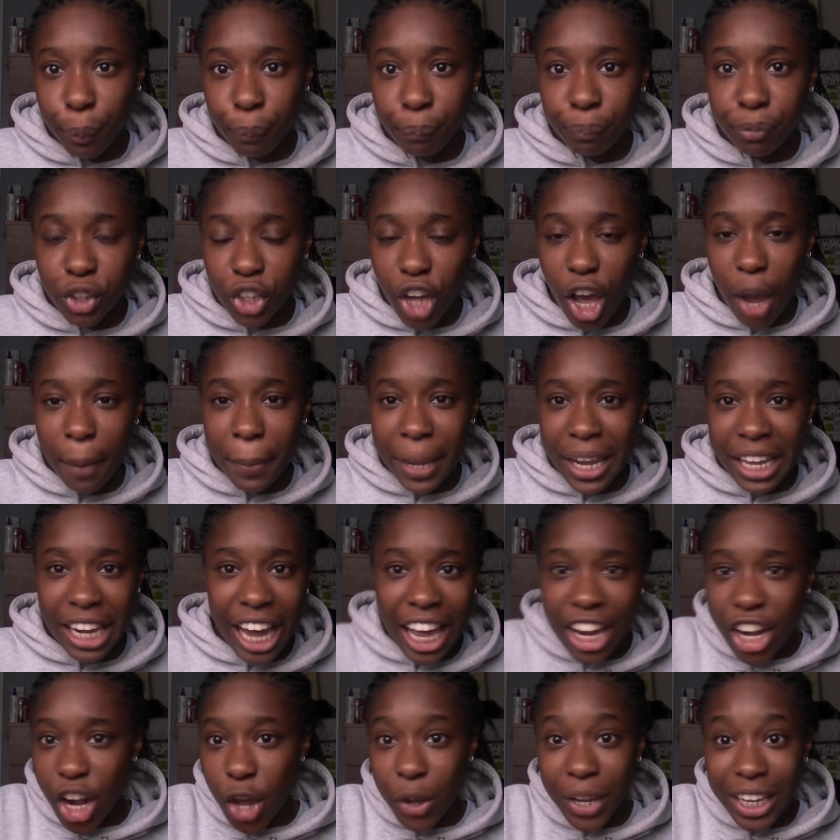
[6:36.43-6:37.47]
Do you know what I mean?
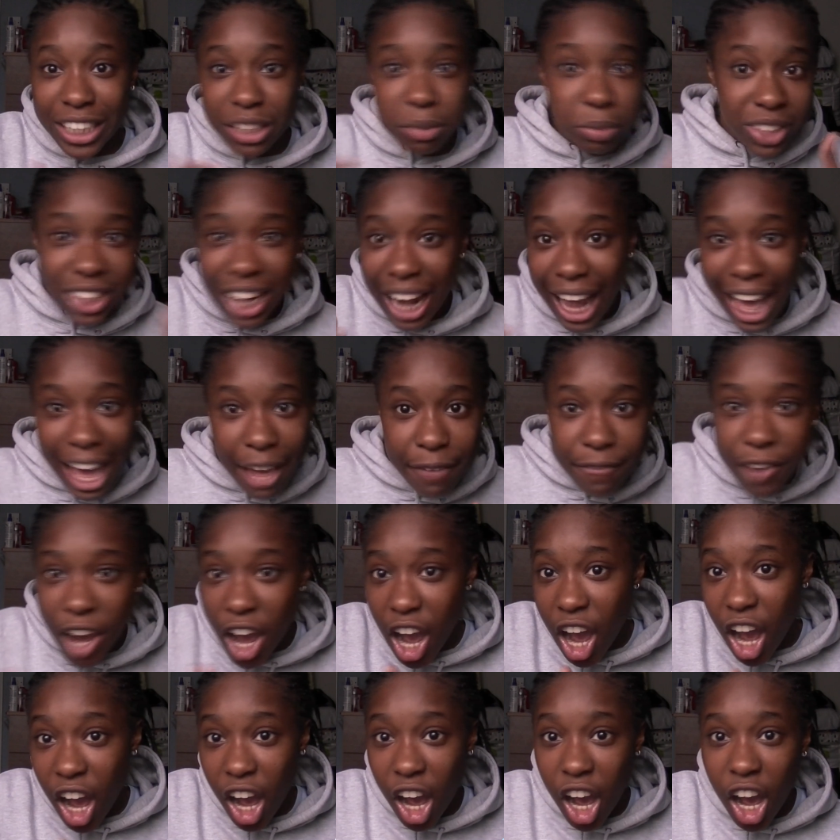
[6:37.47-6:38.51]
I don't know. Get some
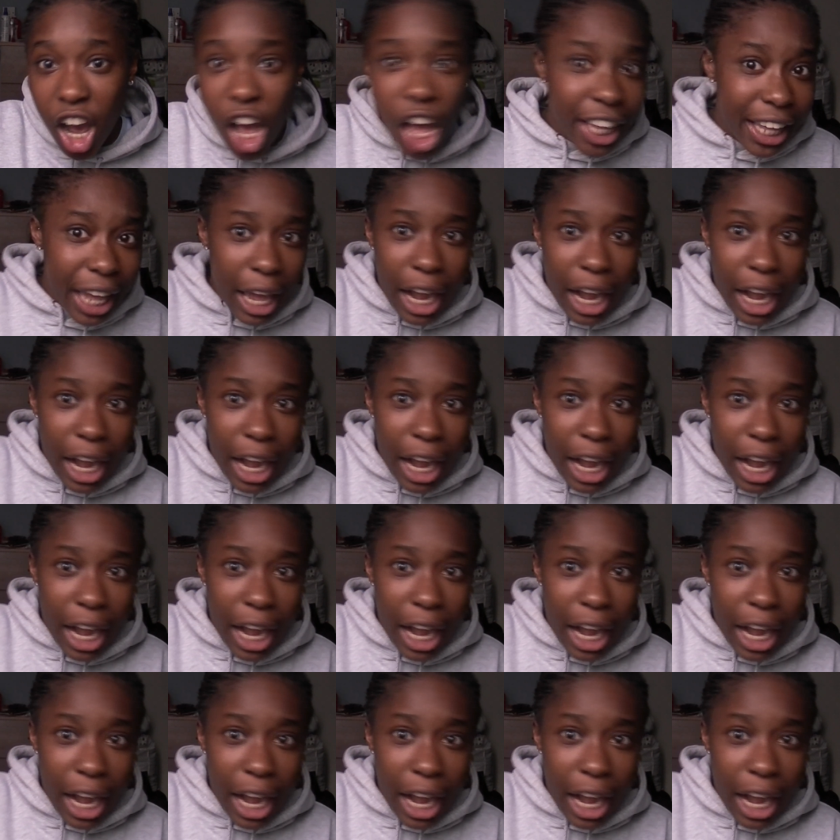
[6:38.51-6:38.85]
saliva.